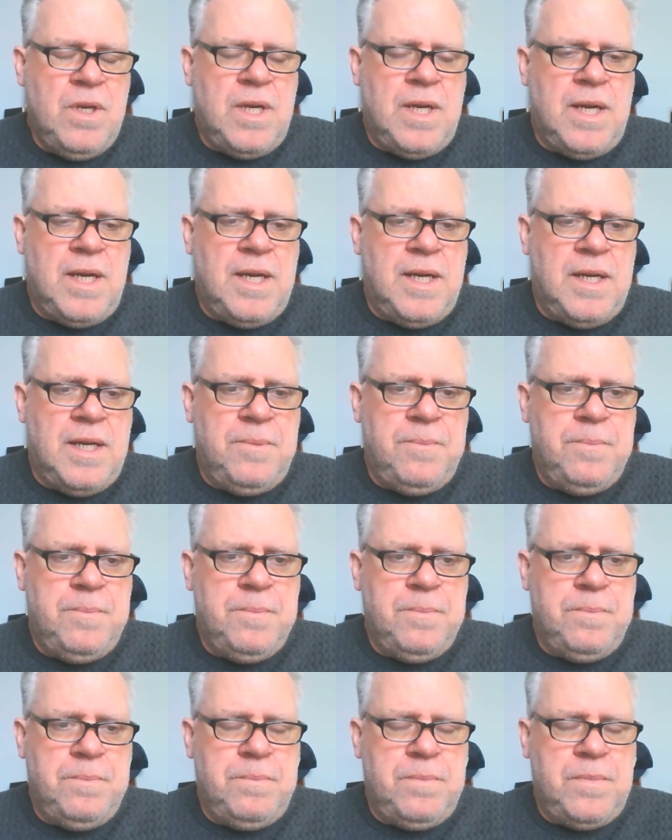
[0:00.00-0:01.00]

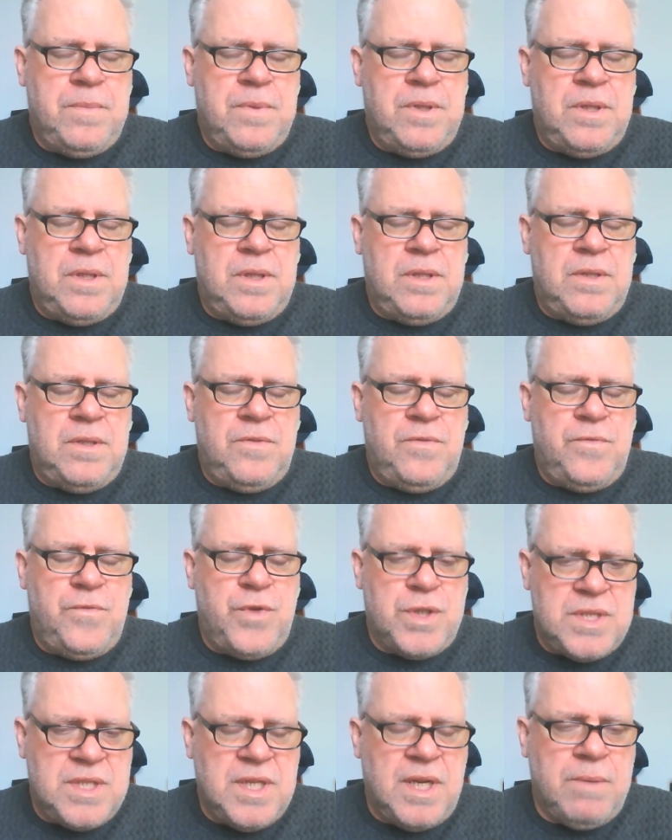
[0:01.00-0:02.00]

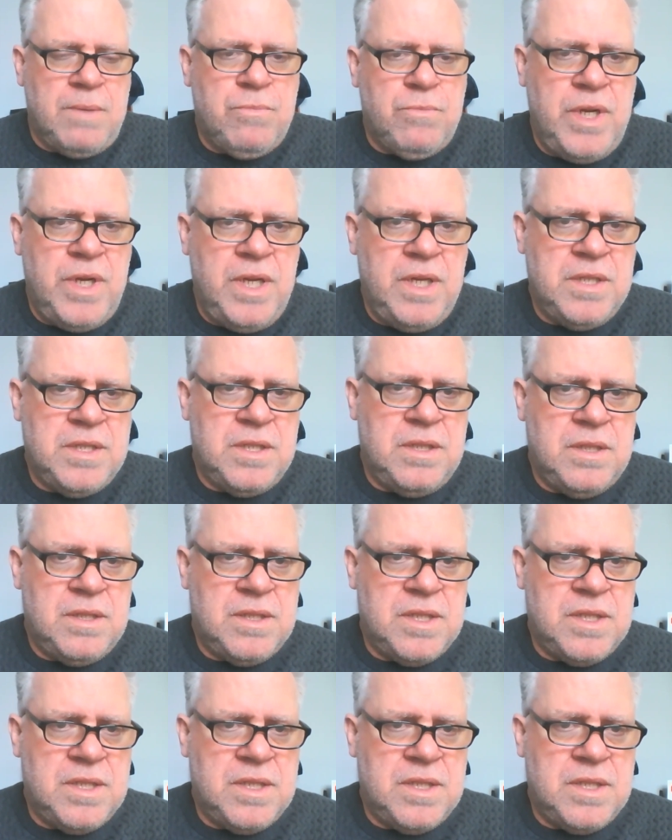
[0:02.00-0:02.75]
For some reason,